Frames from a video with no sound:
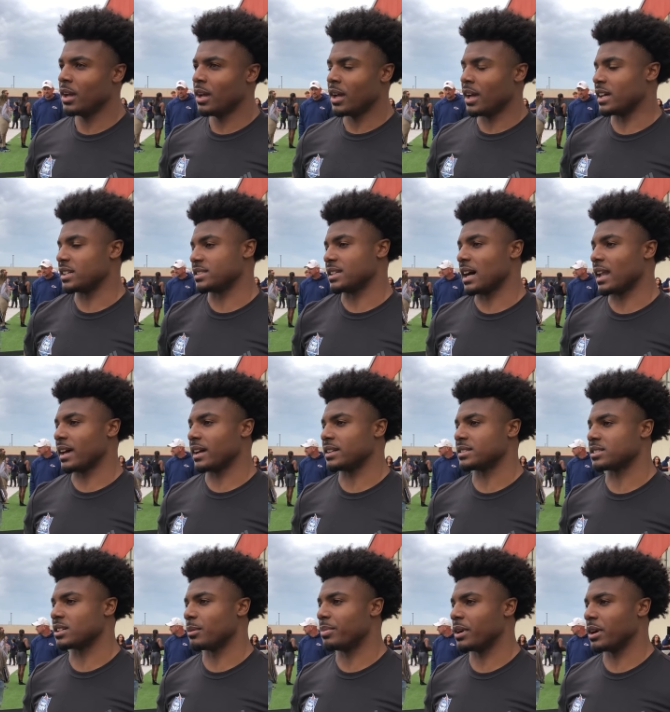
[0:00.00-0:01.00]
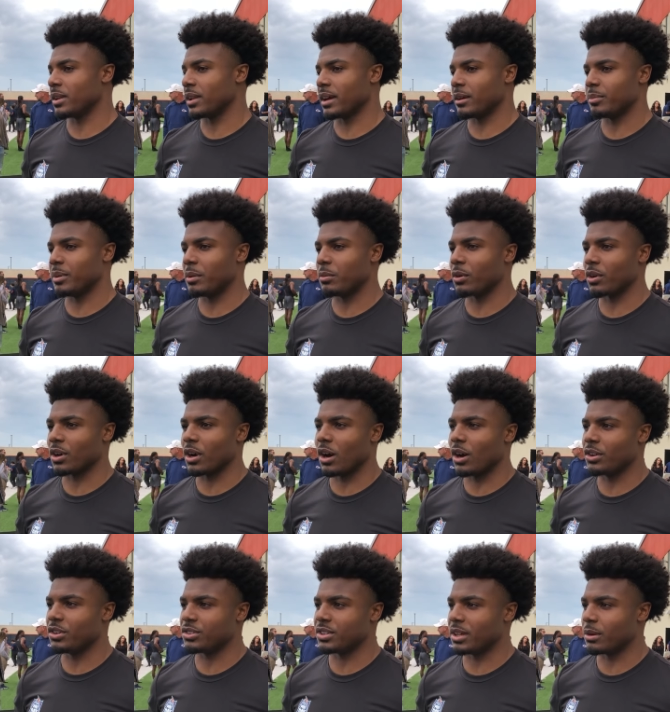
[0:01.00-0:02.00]
And it's not like it's up here, like people are
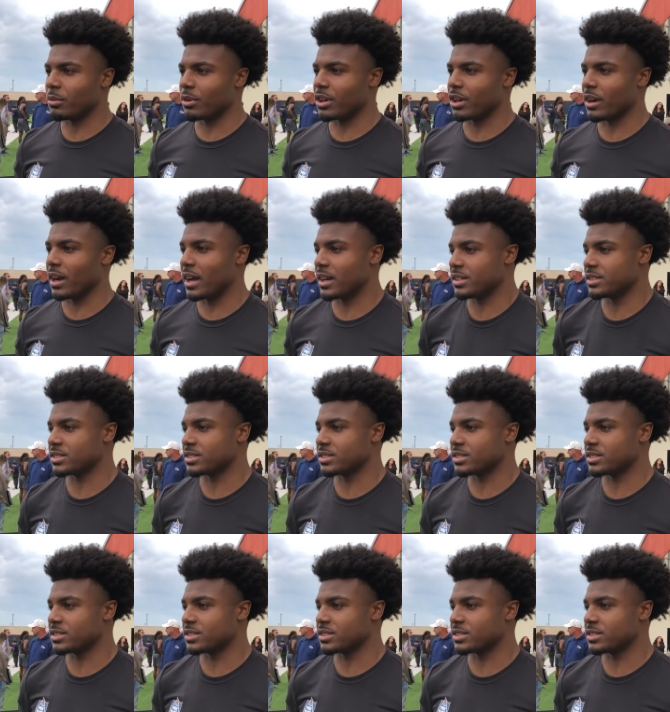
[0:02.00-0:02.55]
calling you, seeing where you're at.